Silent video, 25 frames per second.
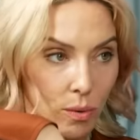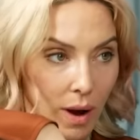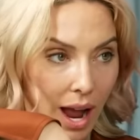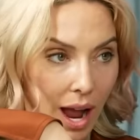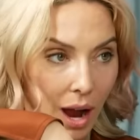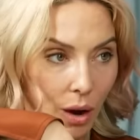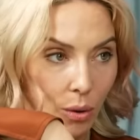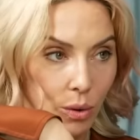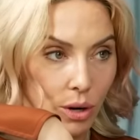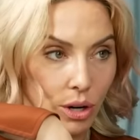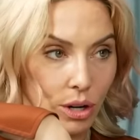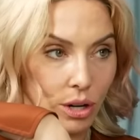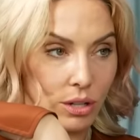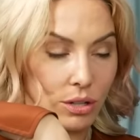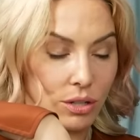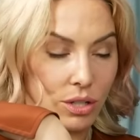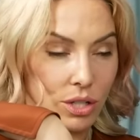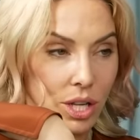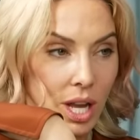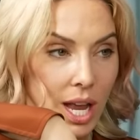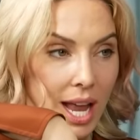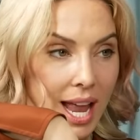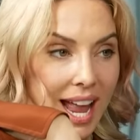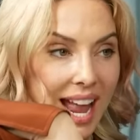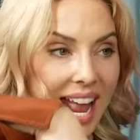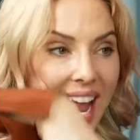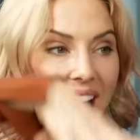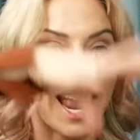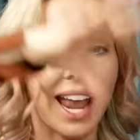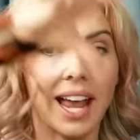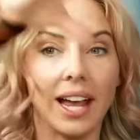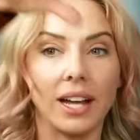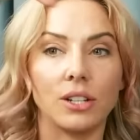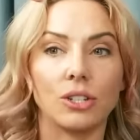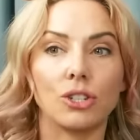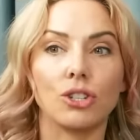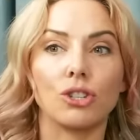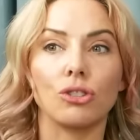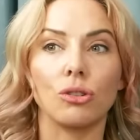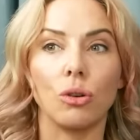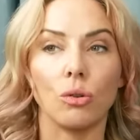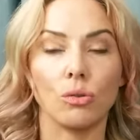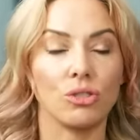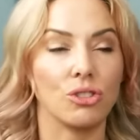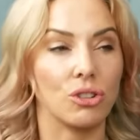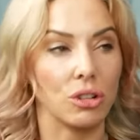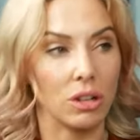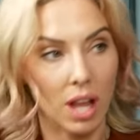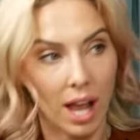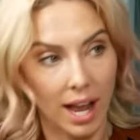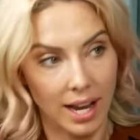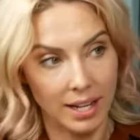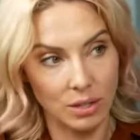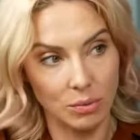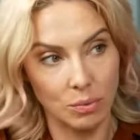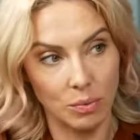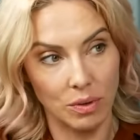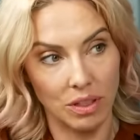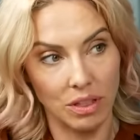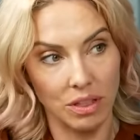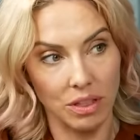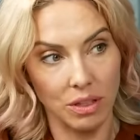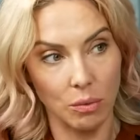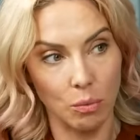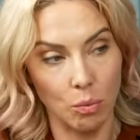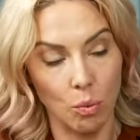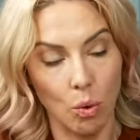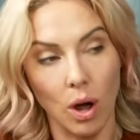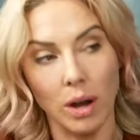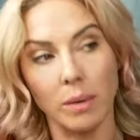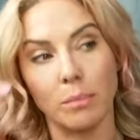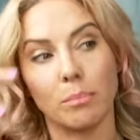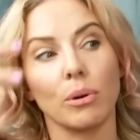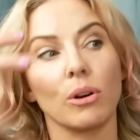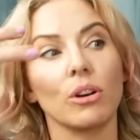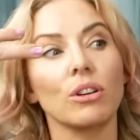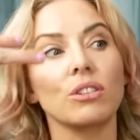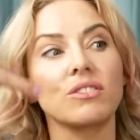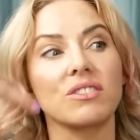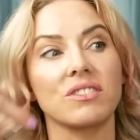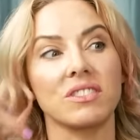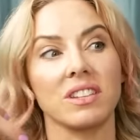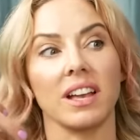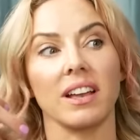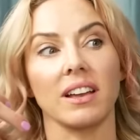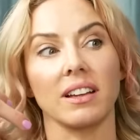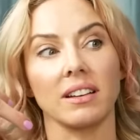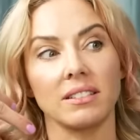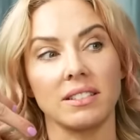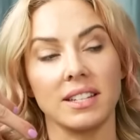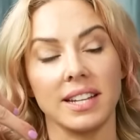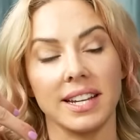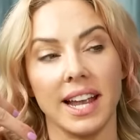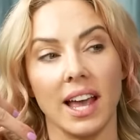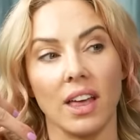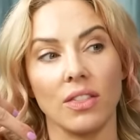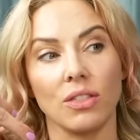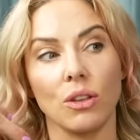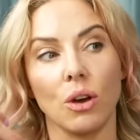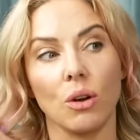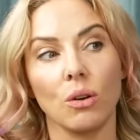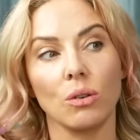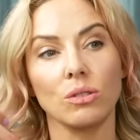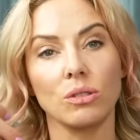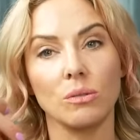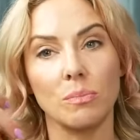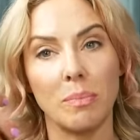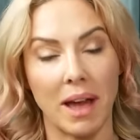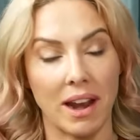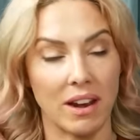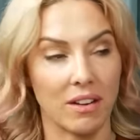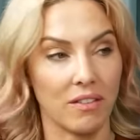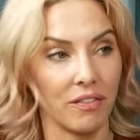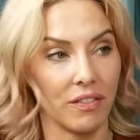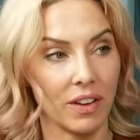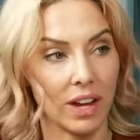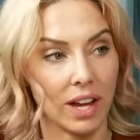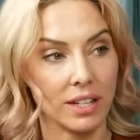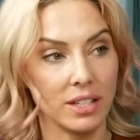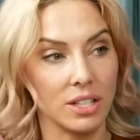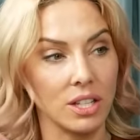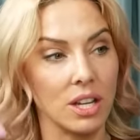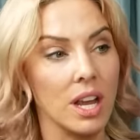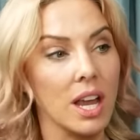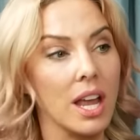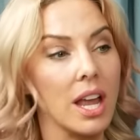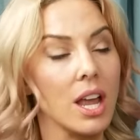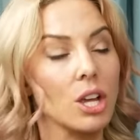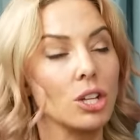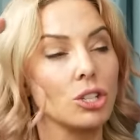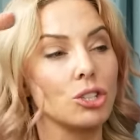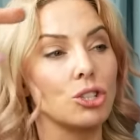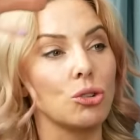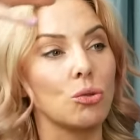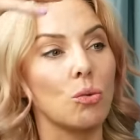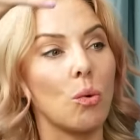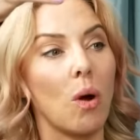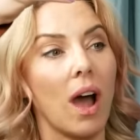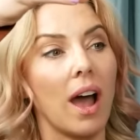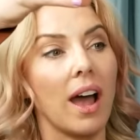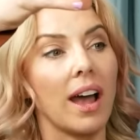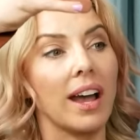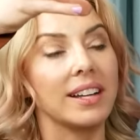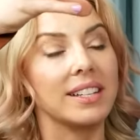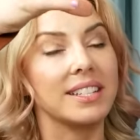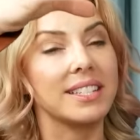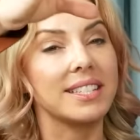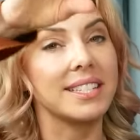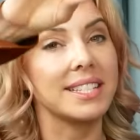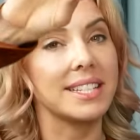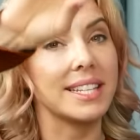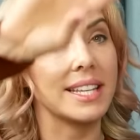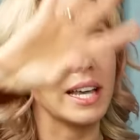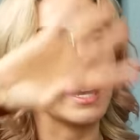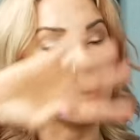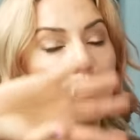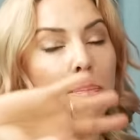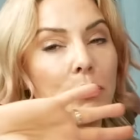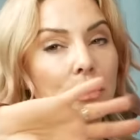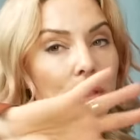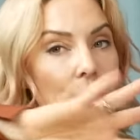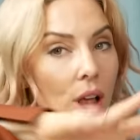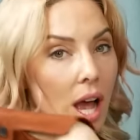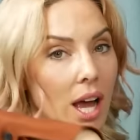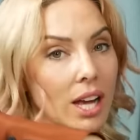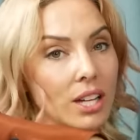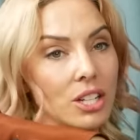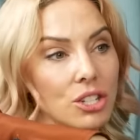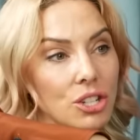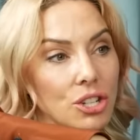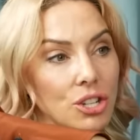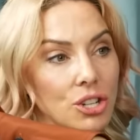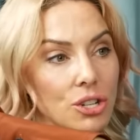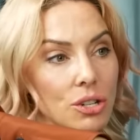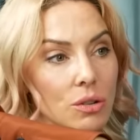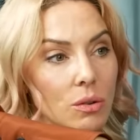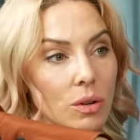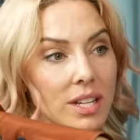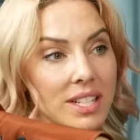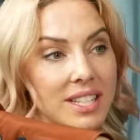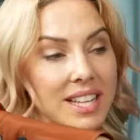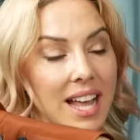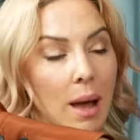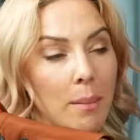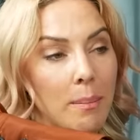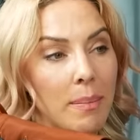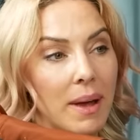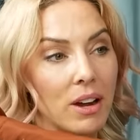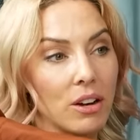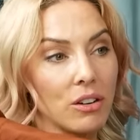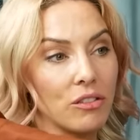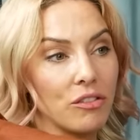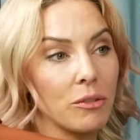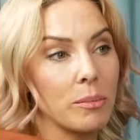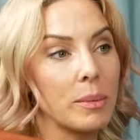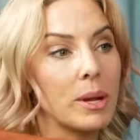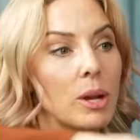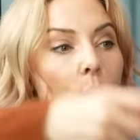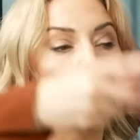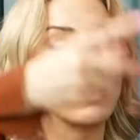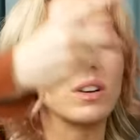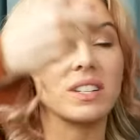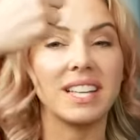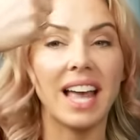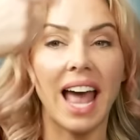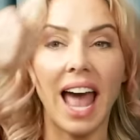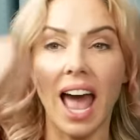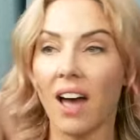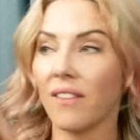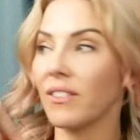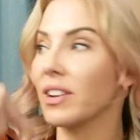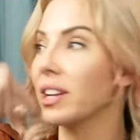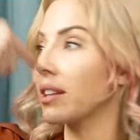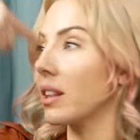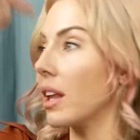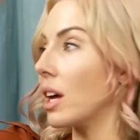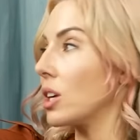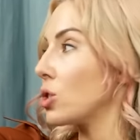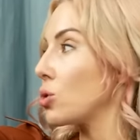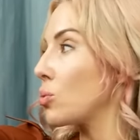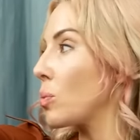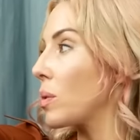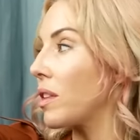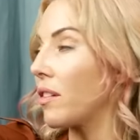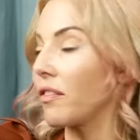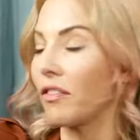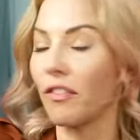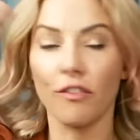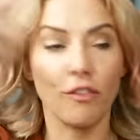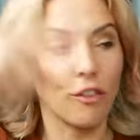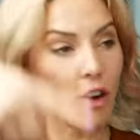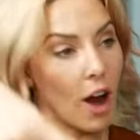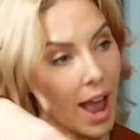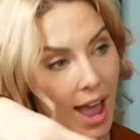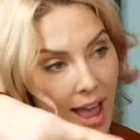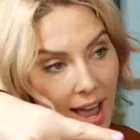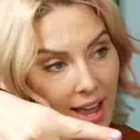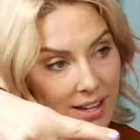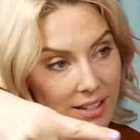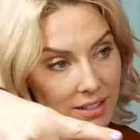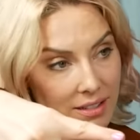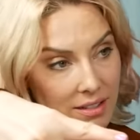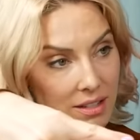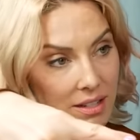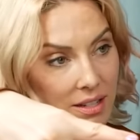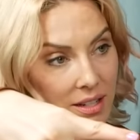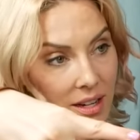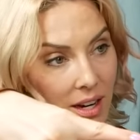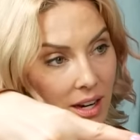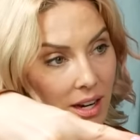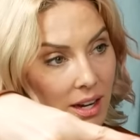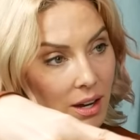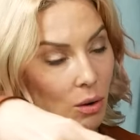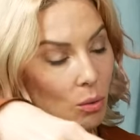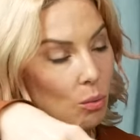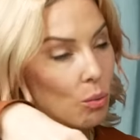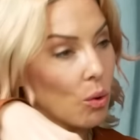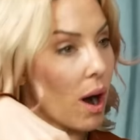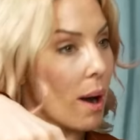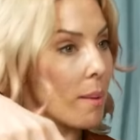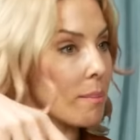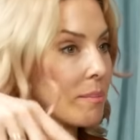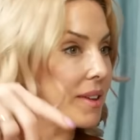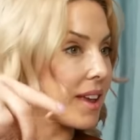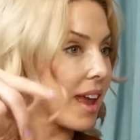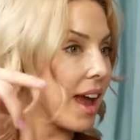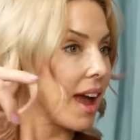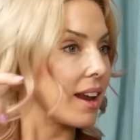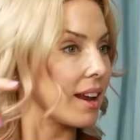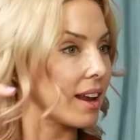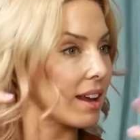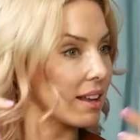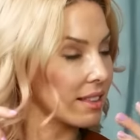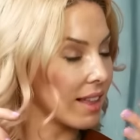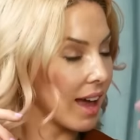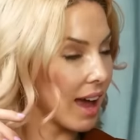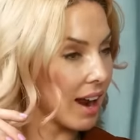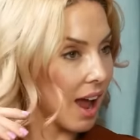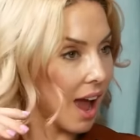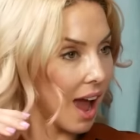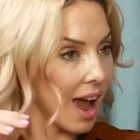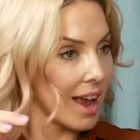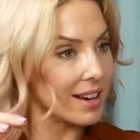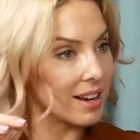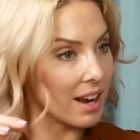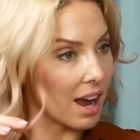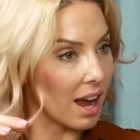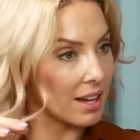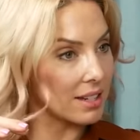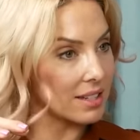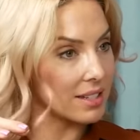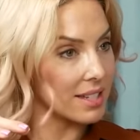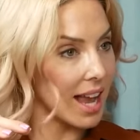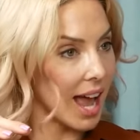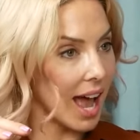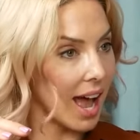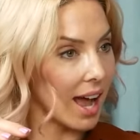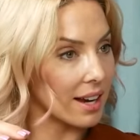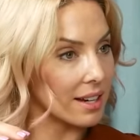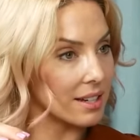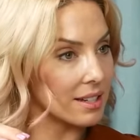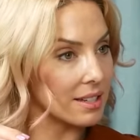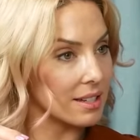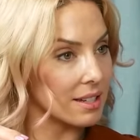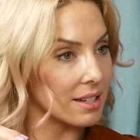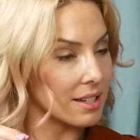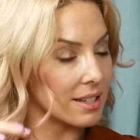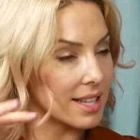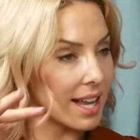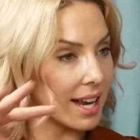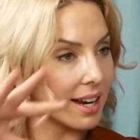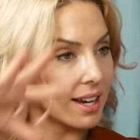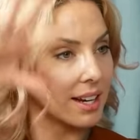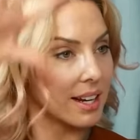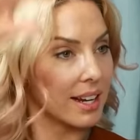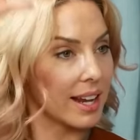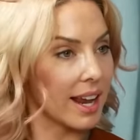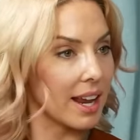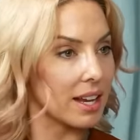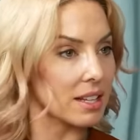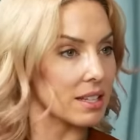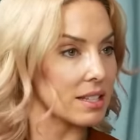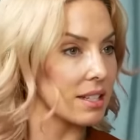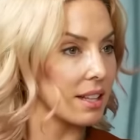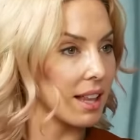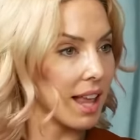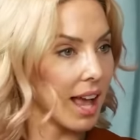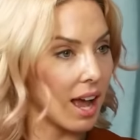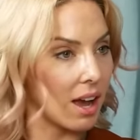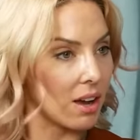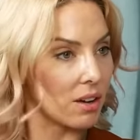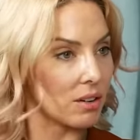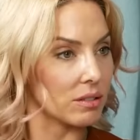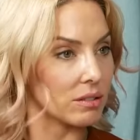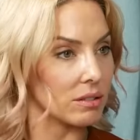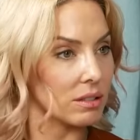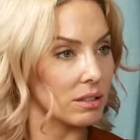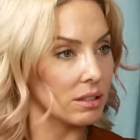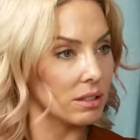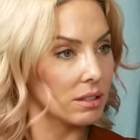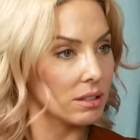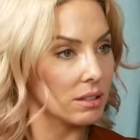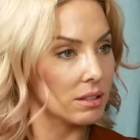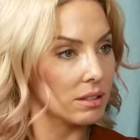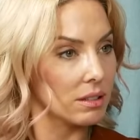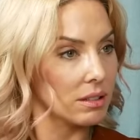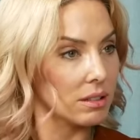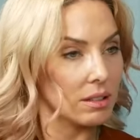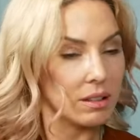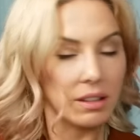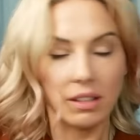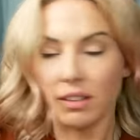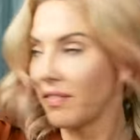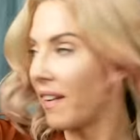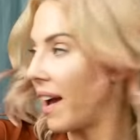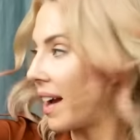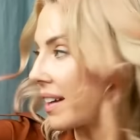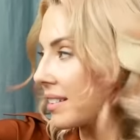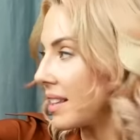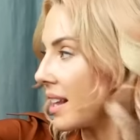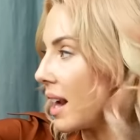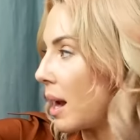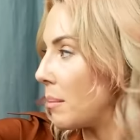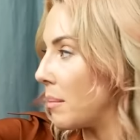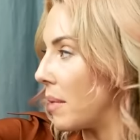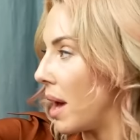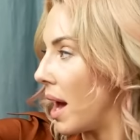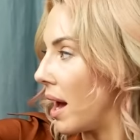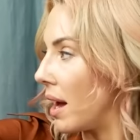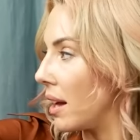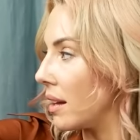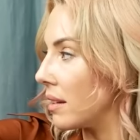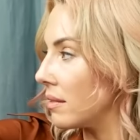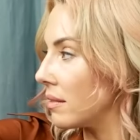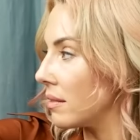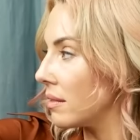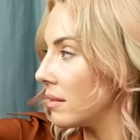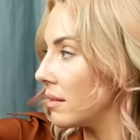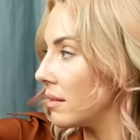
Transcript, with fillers: hours and socialize with one person to get those benefits? Do I skip lunch? Is that better for me? Or is having lunch with a friend where I'm getting that eye contact, is that going to cancel out the fact that I'm not